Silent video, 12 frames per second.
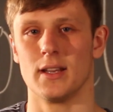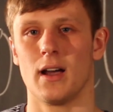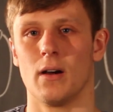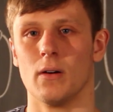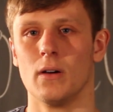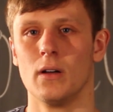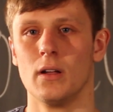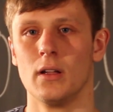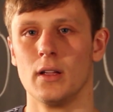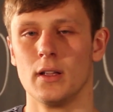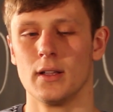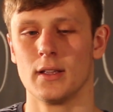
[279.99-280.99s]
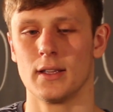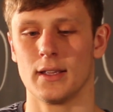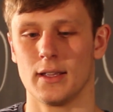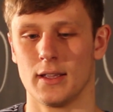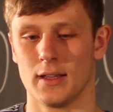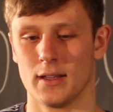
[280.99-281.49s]
now.
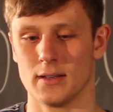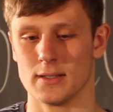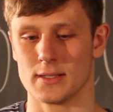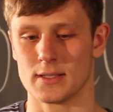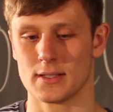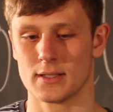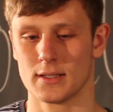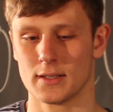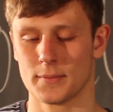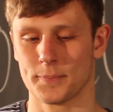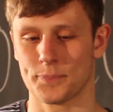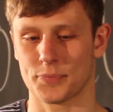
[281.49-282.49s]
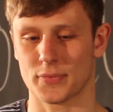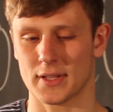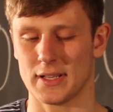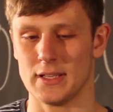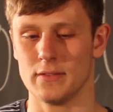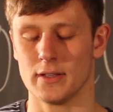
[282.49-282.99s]
And
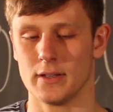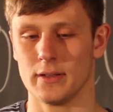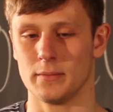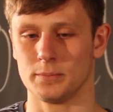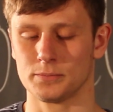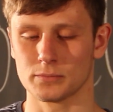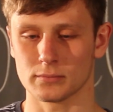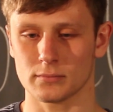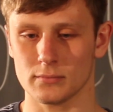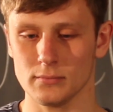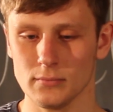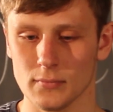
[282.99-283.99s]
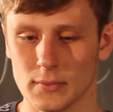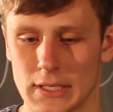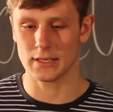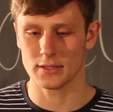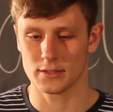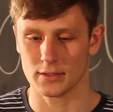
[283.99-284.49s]
even
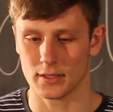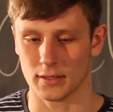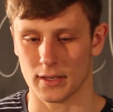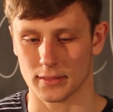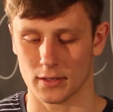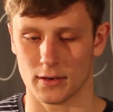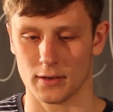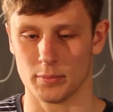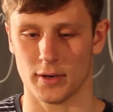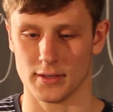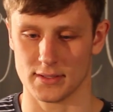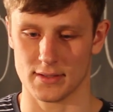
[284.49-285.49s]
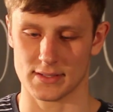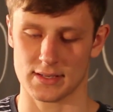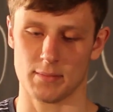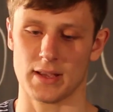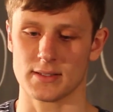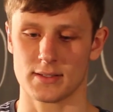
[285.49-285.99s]
during the hard parts of the
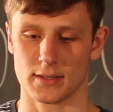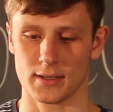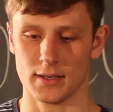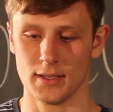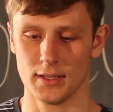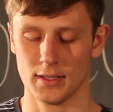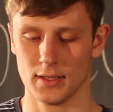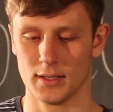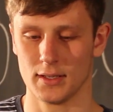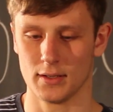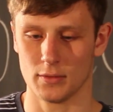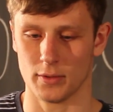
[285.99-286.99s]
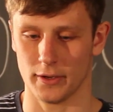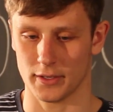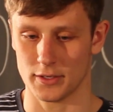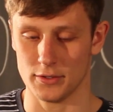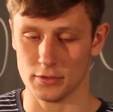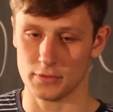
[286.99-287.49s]
semester, when
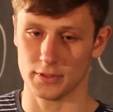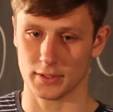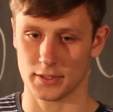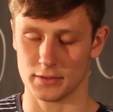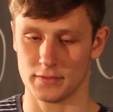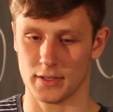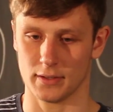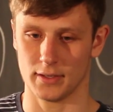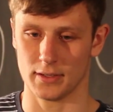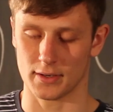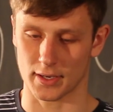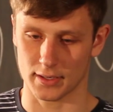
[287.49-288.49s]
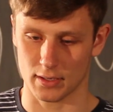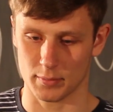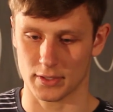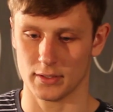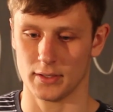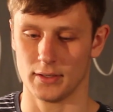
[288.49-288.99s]
you do feel you're failing either
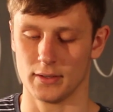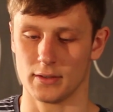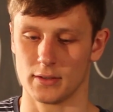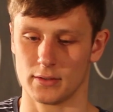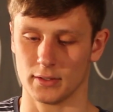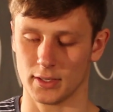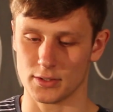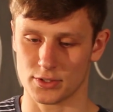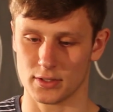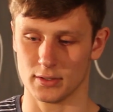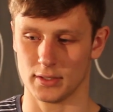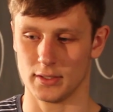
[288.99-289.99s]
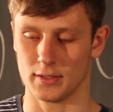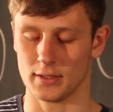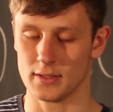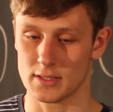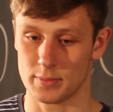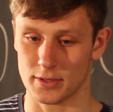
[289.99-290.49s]
academically or relationally
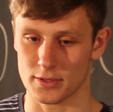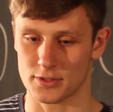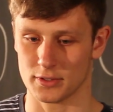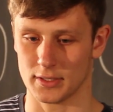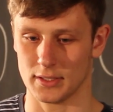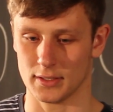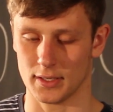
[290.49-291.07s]
or spiritually,